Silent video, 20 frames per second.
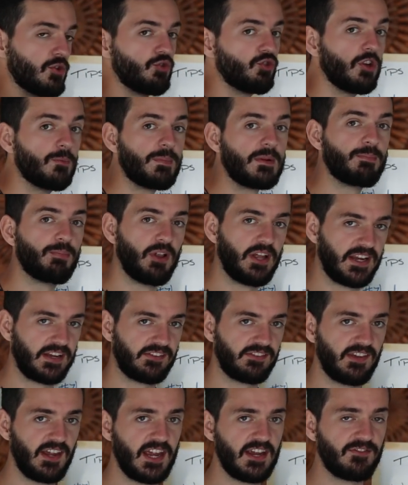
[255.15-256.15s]
you should be
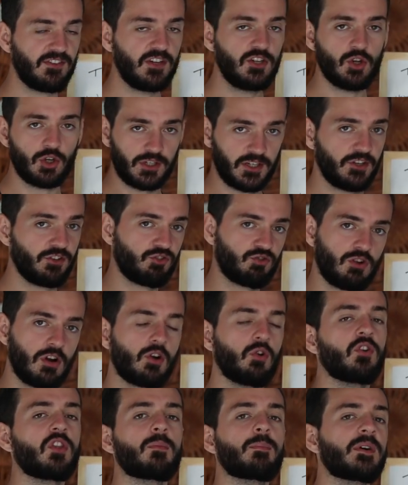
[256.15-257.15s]
playing safe, you're going to
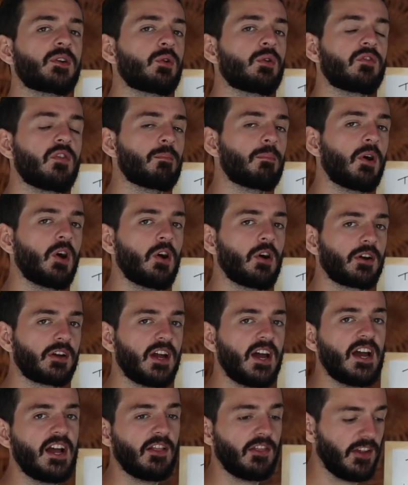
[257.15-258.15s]
struggle in the middle of the
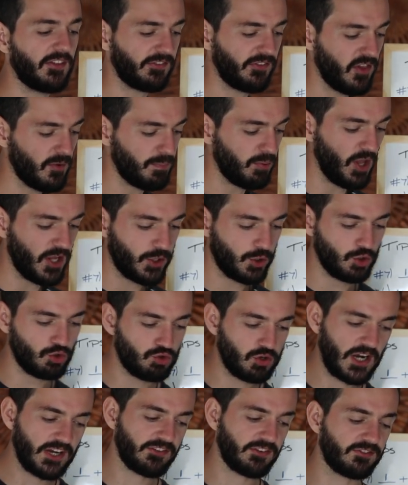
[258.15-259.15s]
park. This is the player who
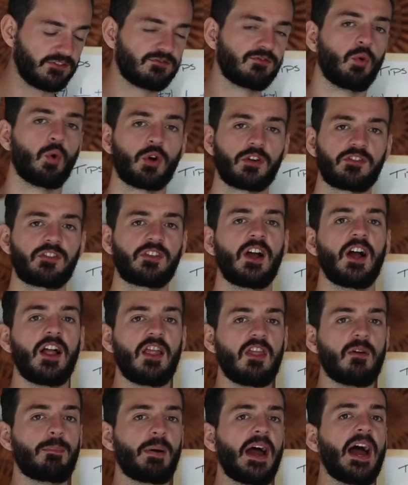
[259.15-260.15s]
tries to force
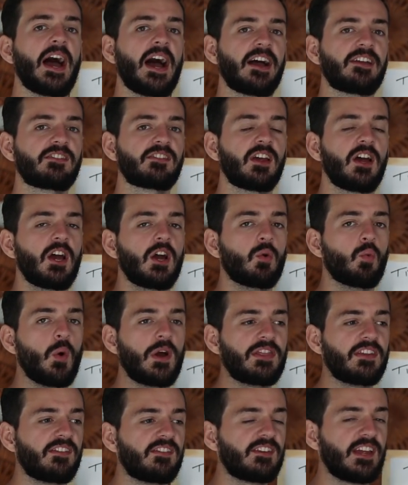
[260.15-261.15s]
the pass
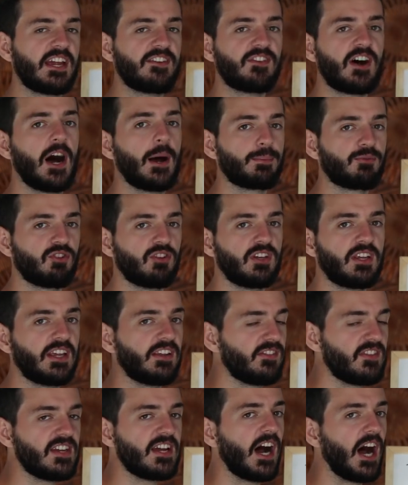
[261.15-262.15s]
when the safe option
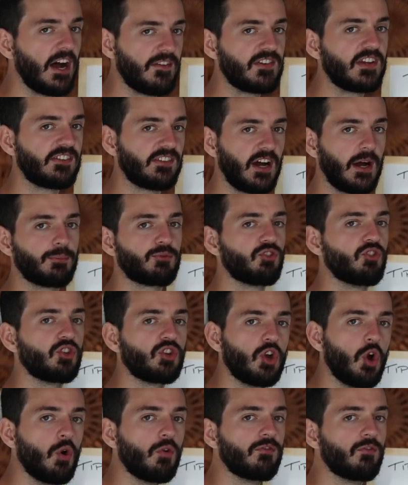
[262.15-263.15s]
is the obvious option to
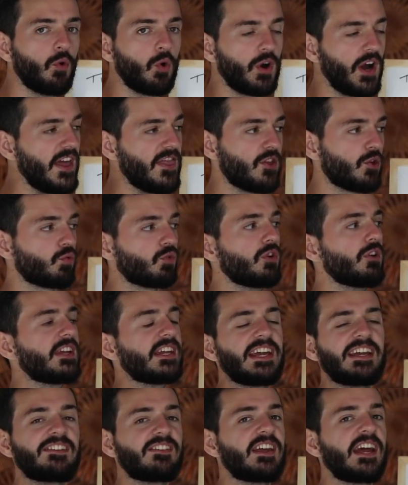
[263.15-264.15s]
go for and there
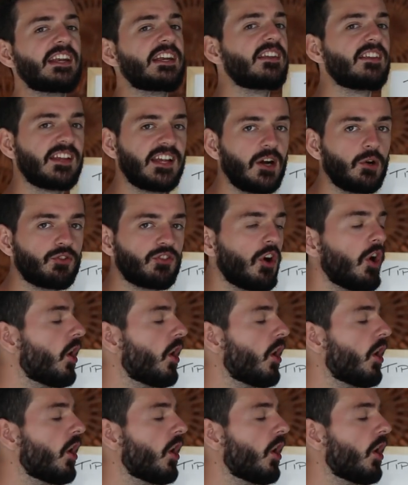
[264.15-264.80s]
really isn't anything else